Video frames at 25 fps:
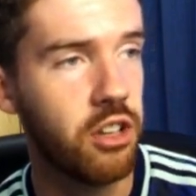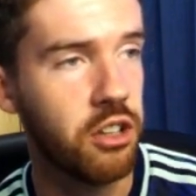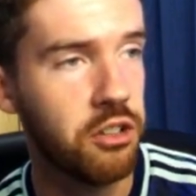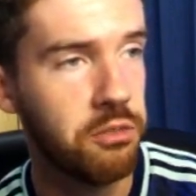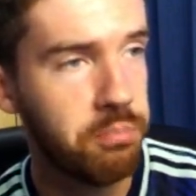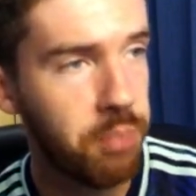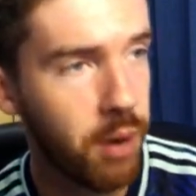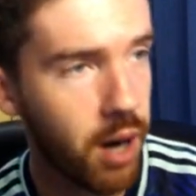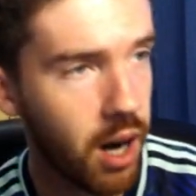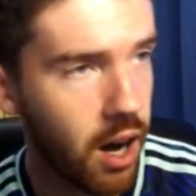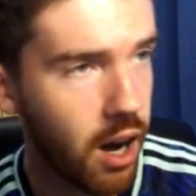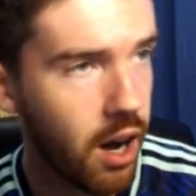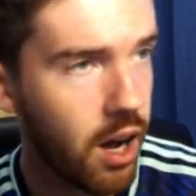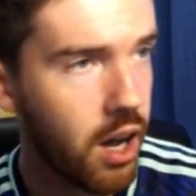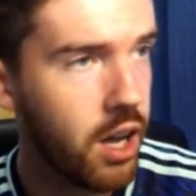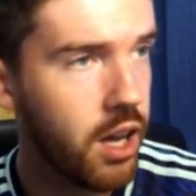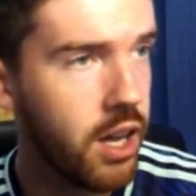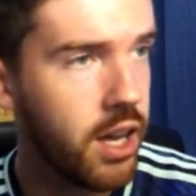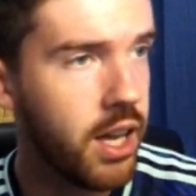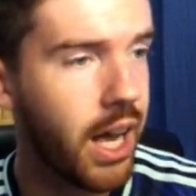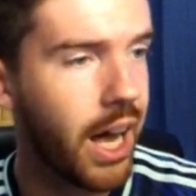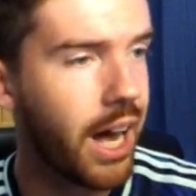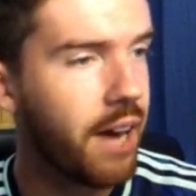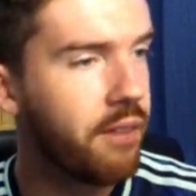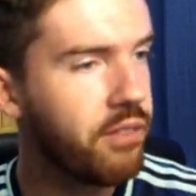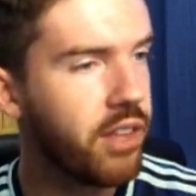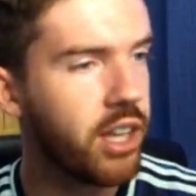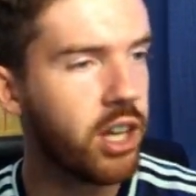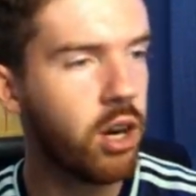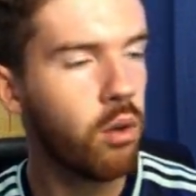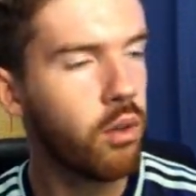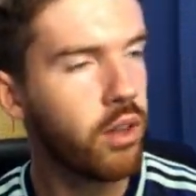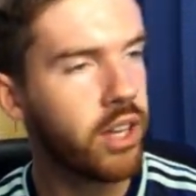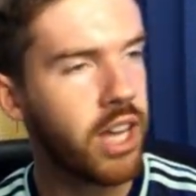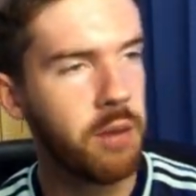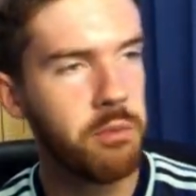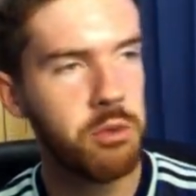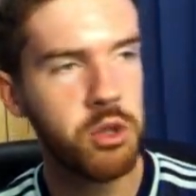us. But have they got
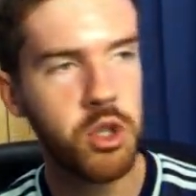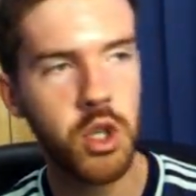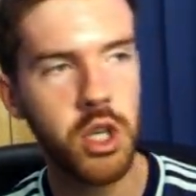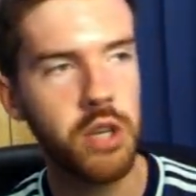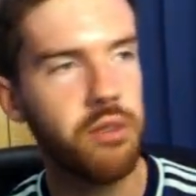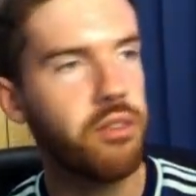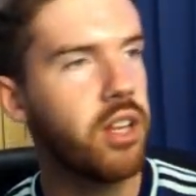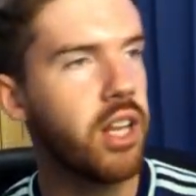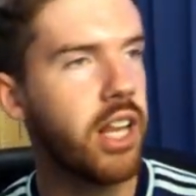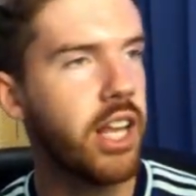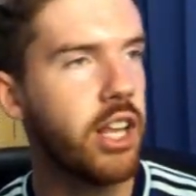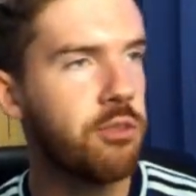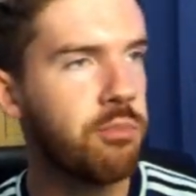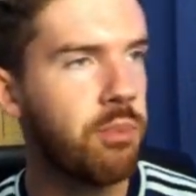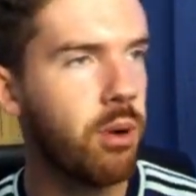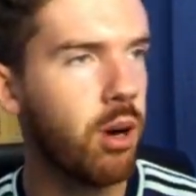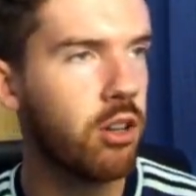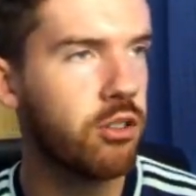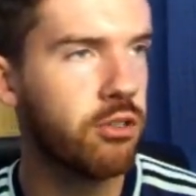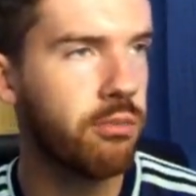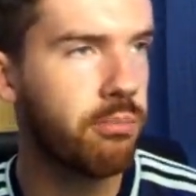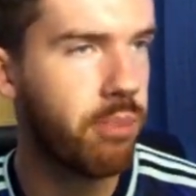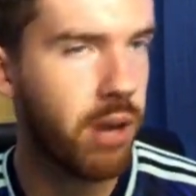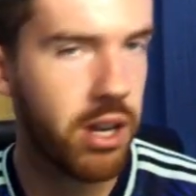the chemistry of the Leeds past and